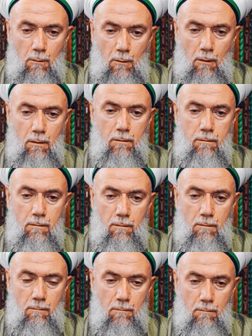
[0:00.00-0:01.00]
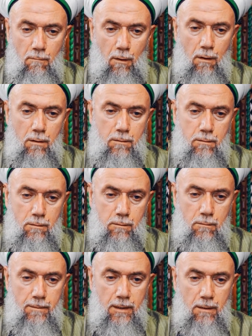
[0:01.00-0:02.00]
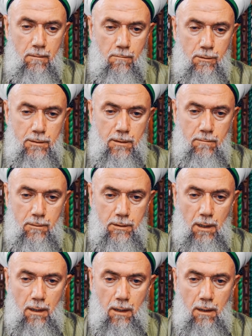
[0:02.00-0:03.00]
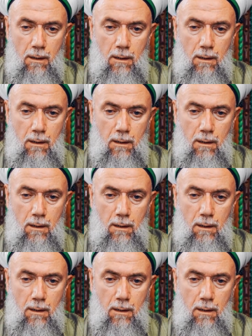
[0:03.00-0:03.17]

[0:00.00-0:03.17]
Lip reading: all world to be Muslim, inshallah.